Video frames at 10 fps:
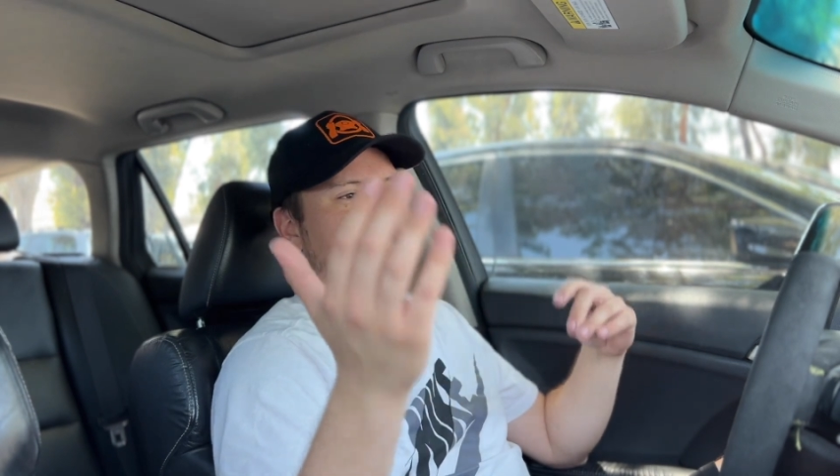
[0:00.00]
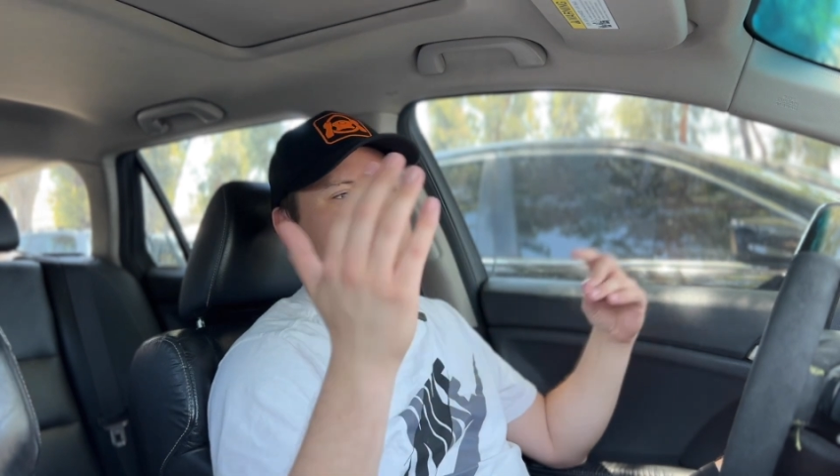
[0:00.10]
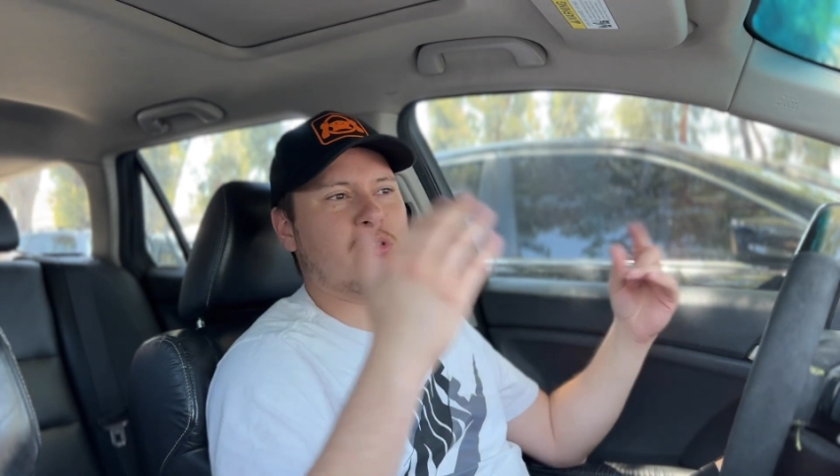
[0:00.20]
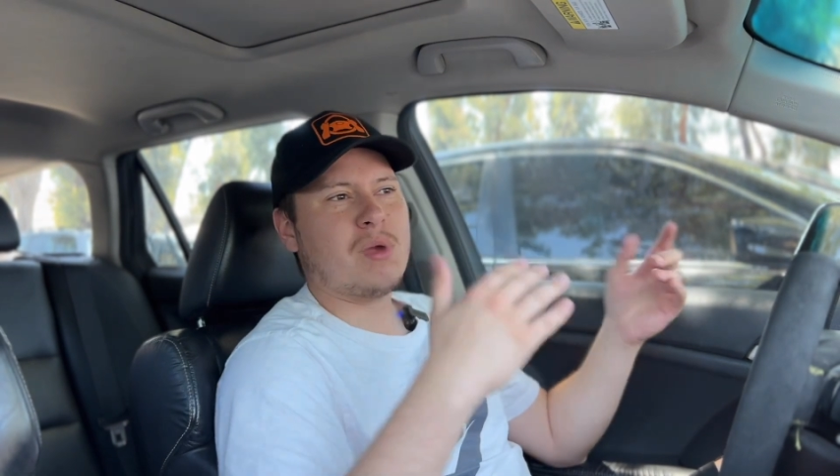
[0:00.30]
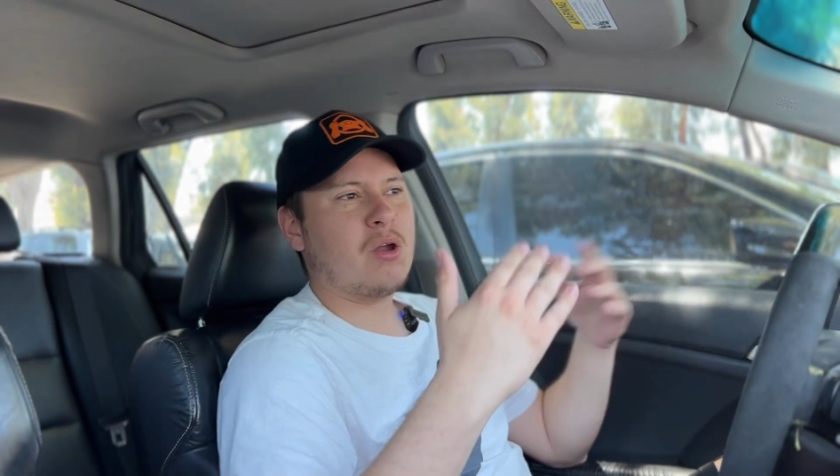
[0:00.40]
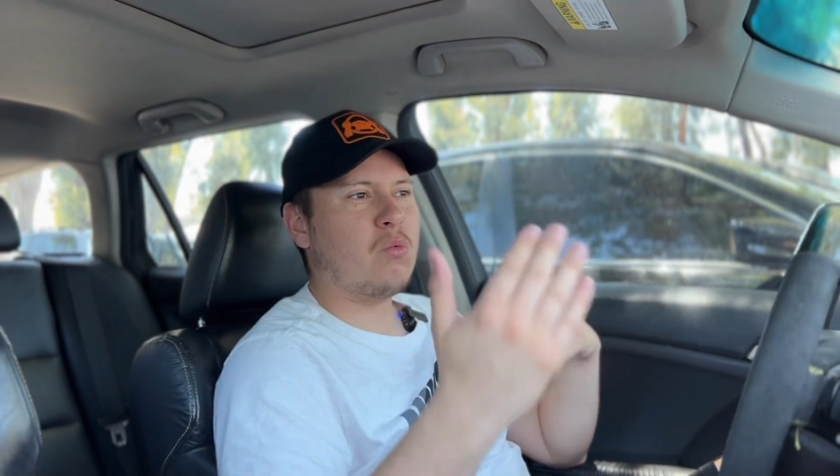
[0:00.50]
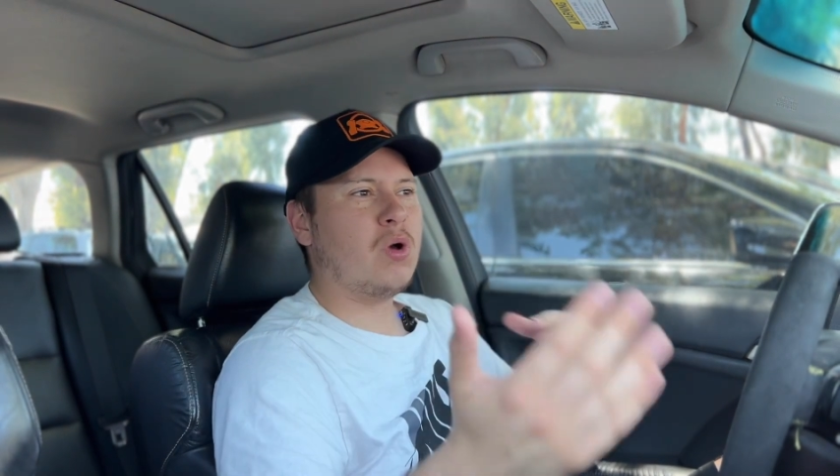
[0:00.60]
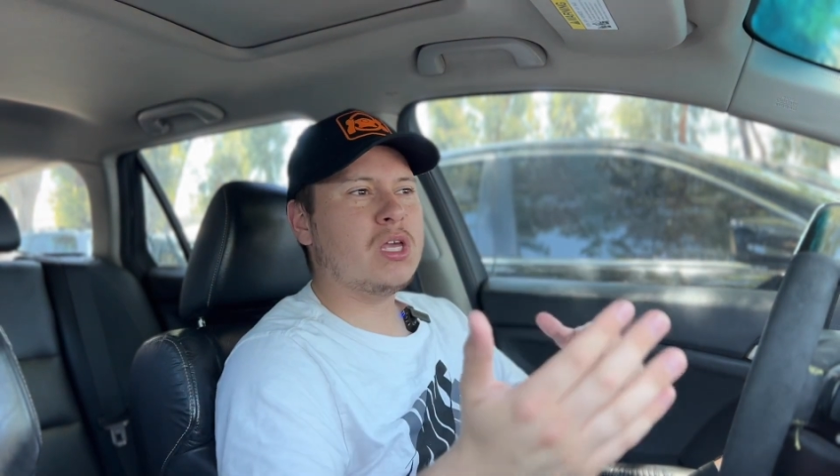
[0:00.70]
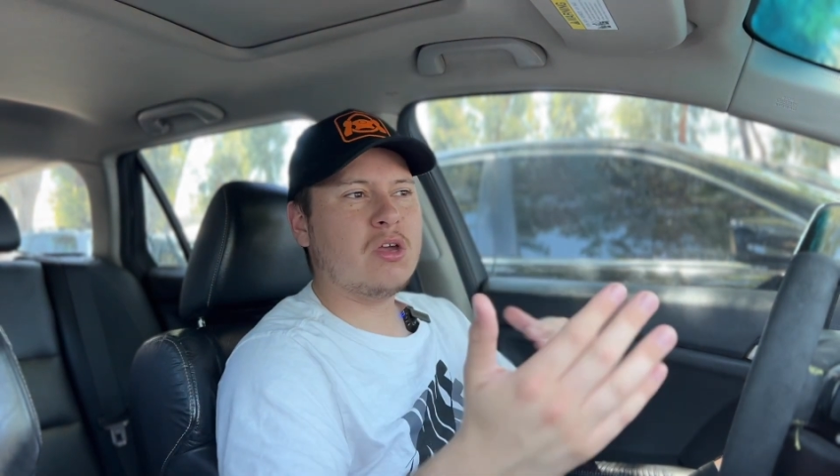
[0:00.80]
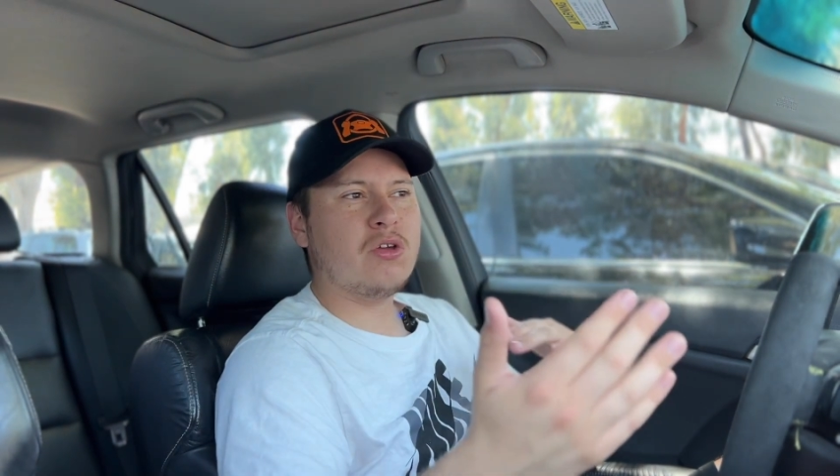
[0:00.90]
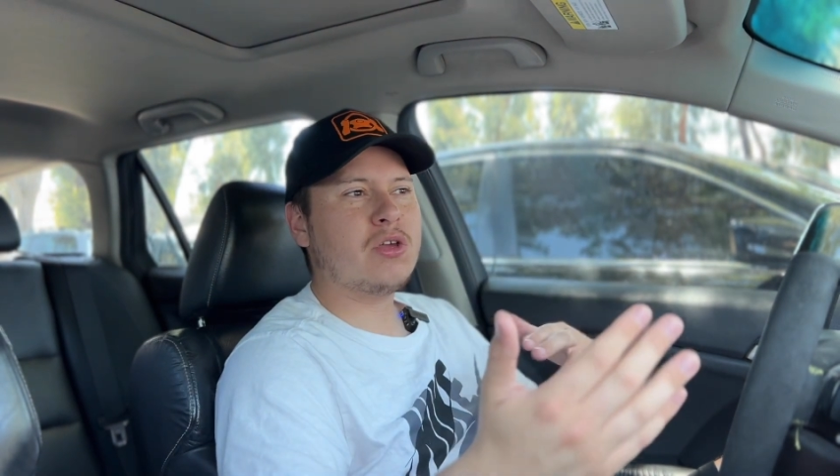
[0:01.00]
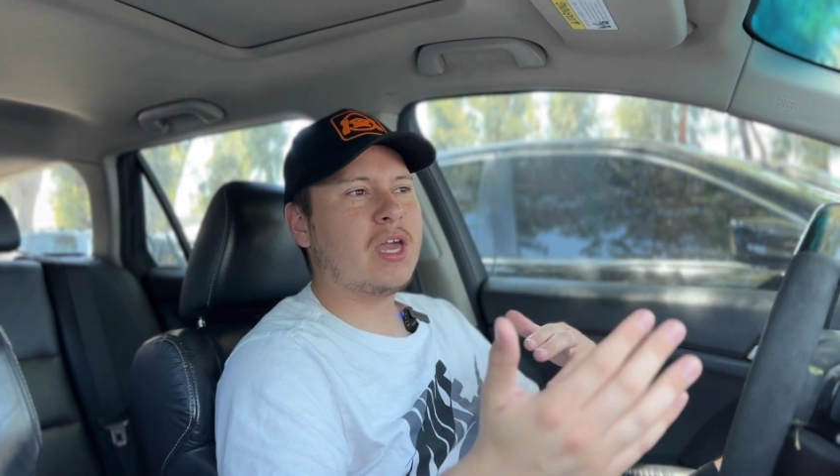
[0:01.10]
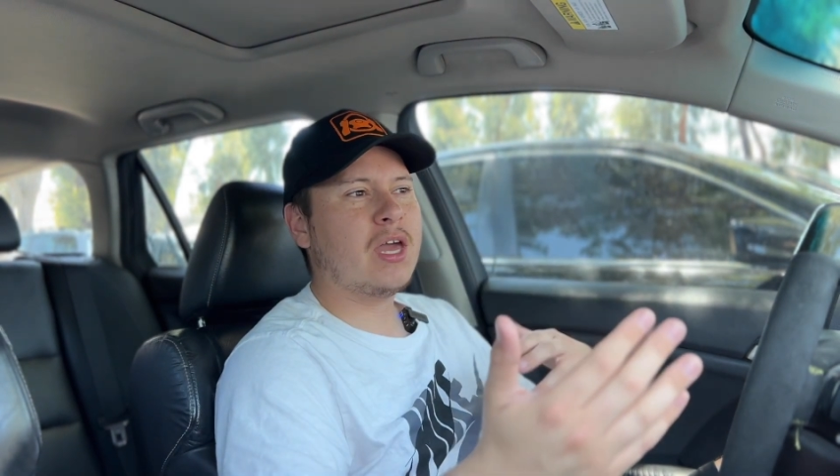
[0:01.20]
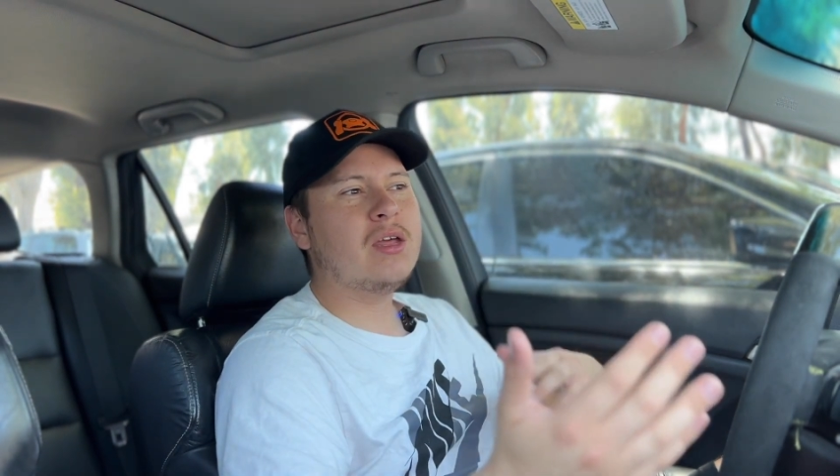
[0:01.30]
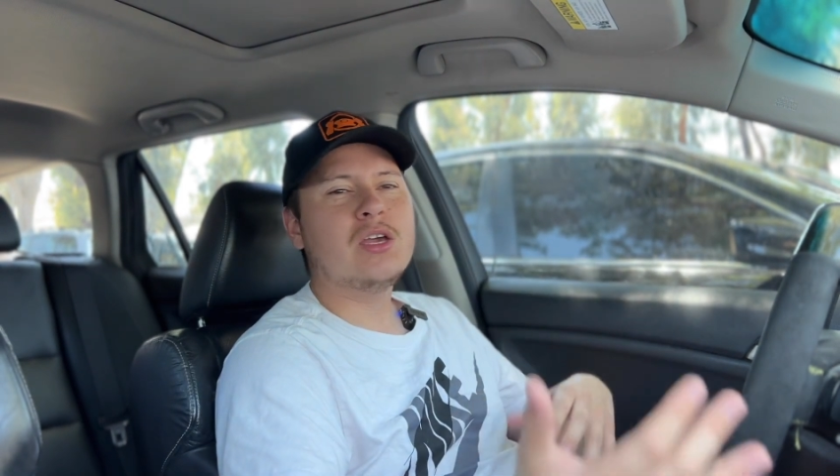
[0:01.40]
it doesn't really matter what year you
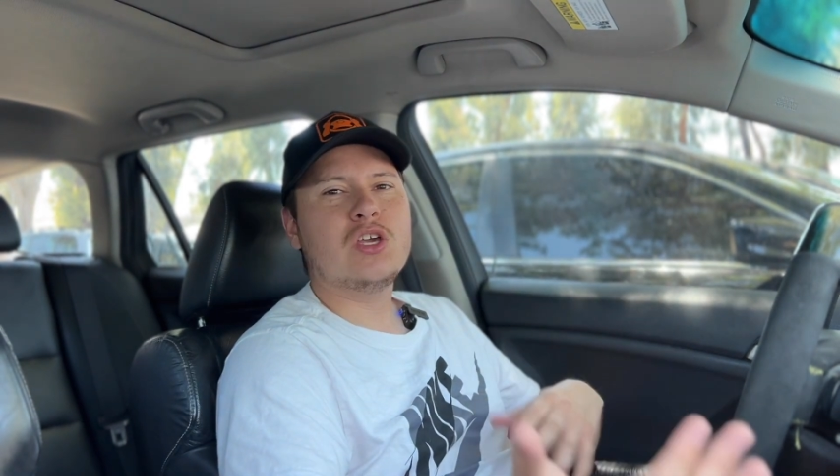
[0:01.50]
get,